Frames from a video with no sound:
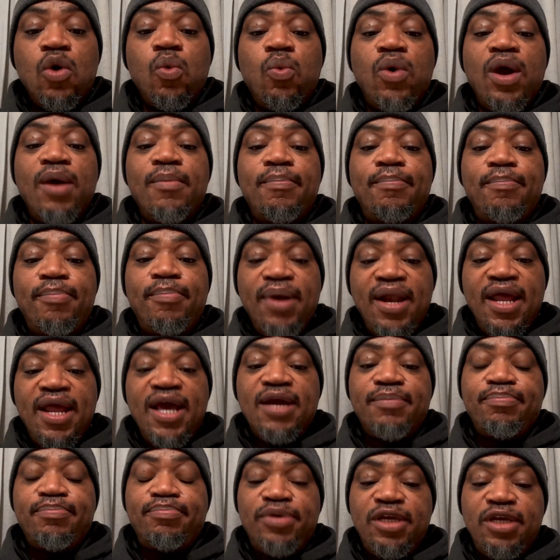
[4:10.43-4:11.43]
where
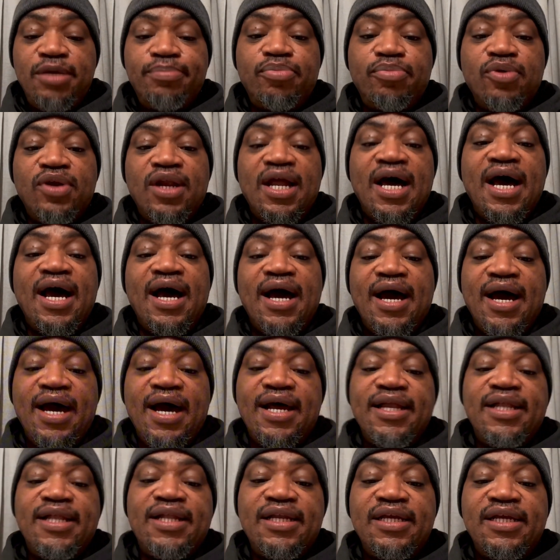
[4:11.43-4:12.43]
black people are
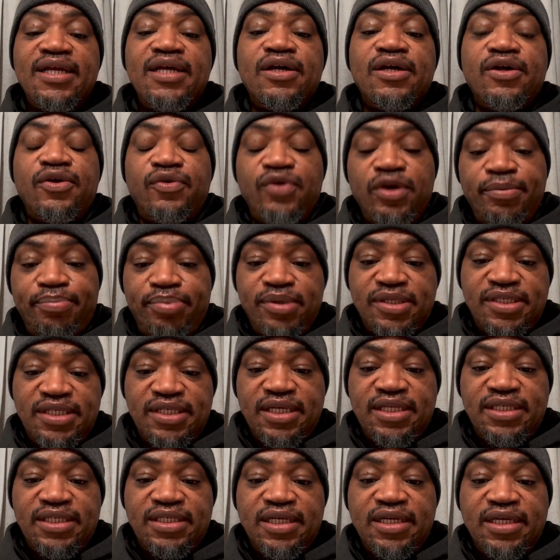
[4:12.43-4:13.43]
hardly
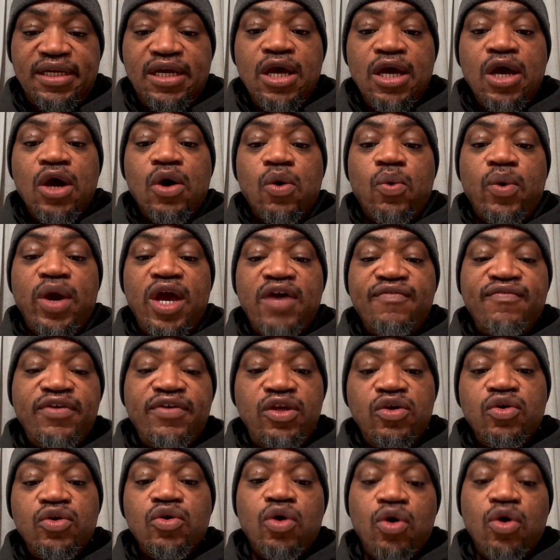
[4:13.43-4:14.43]
represented. Wherever
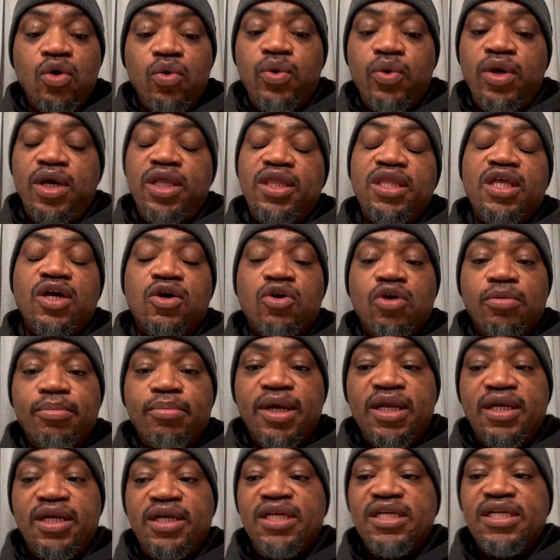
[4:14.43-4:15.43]
you go in the
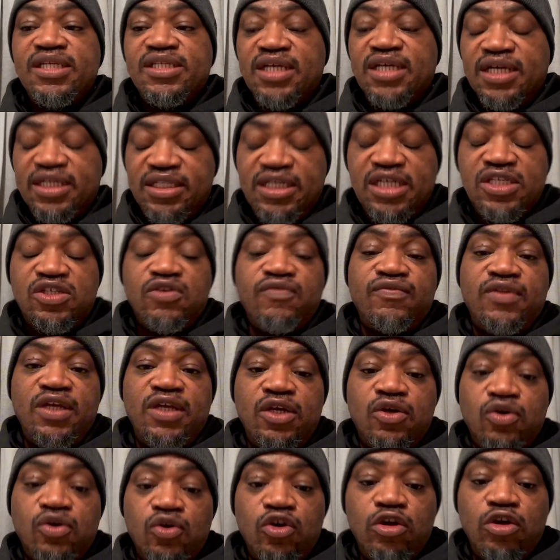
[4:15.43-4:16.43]
commanding sectors of
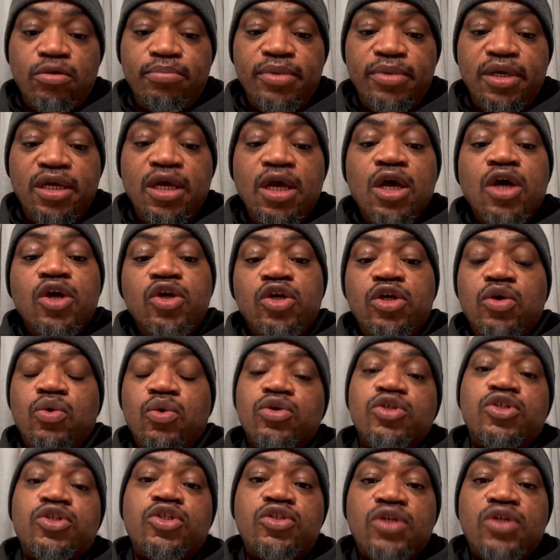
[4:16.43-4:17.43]
the economy, you
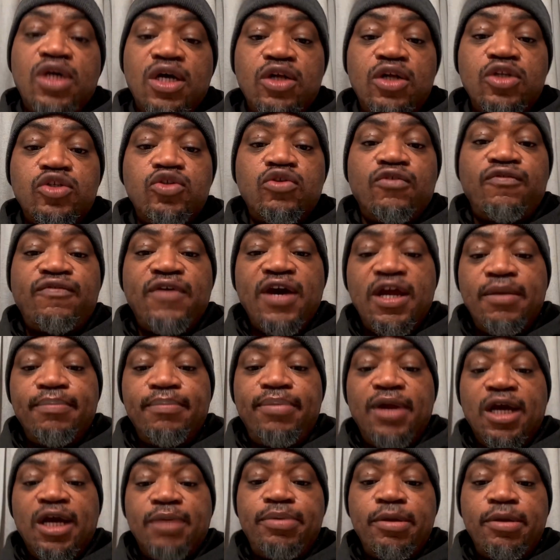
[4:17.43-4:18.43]
will struggle to
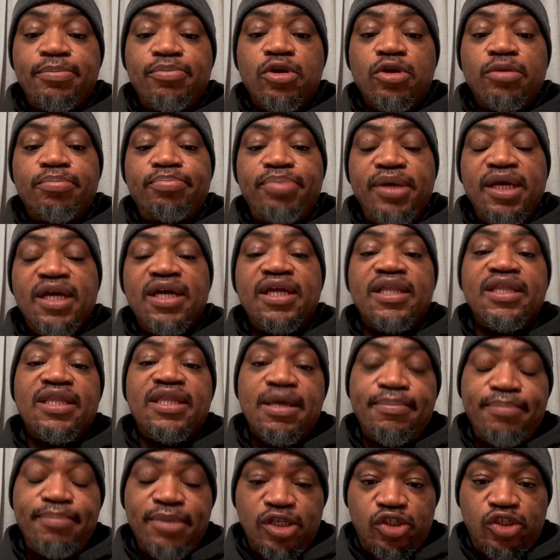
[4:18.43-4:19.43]
find black people being
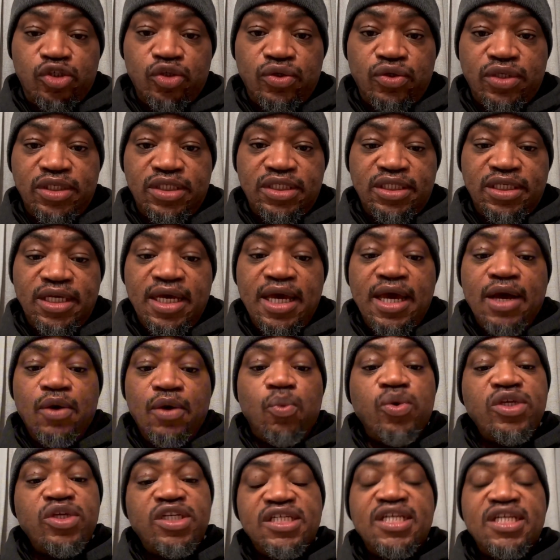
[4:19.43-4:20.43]
the majority,
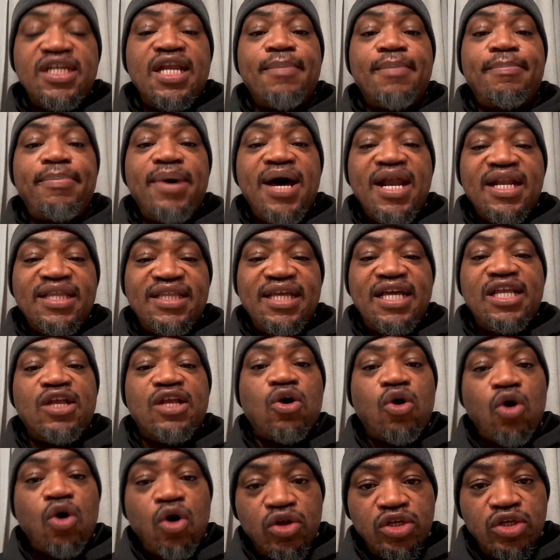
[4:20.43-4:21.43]
which is an
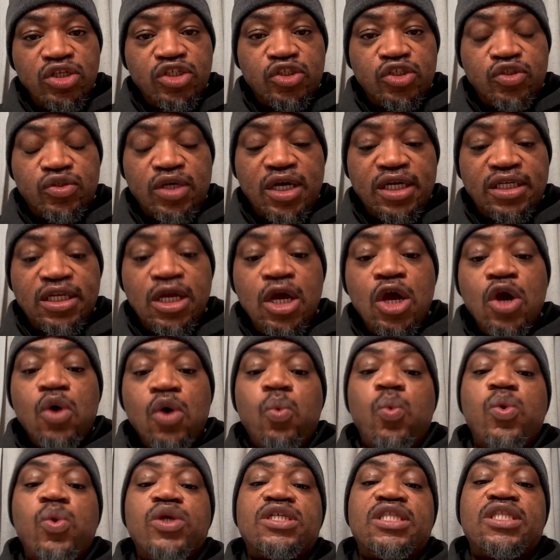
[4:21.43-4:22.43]
apartheid construct
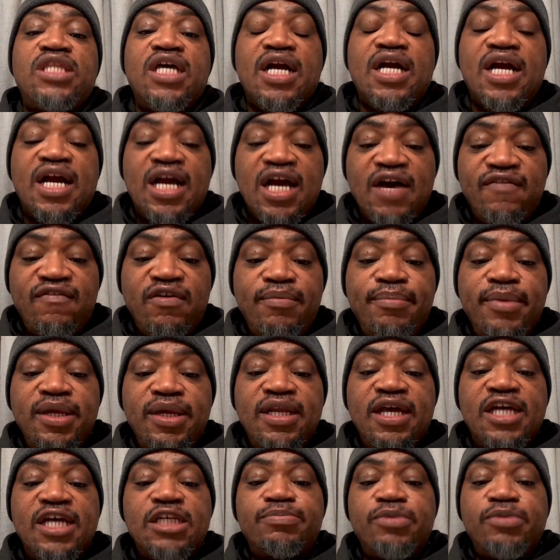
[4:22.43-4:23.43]
which the
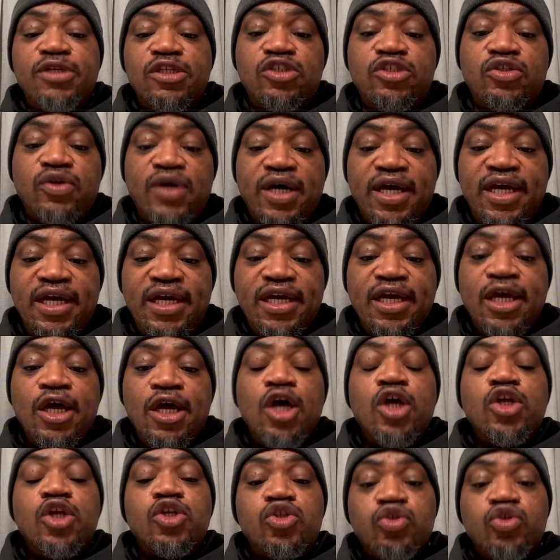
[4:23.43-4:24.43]
government has been trying
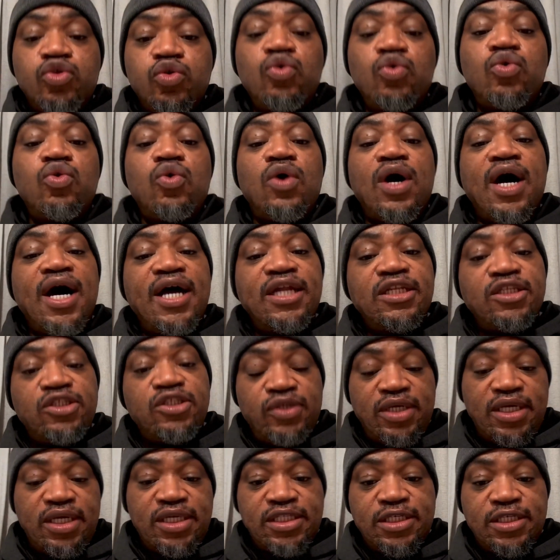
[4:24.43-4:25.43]
to
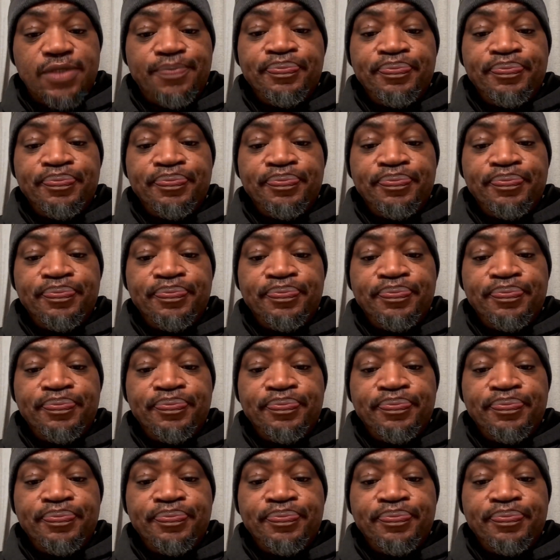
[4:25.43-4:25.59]
address.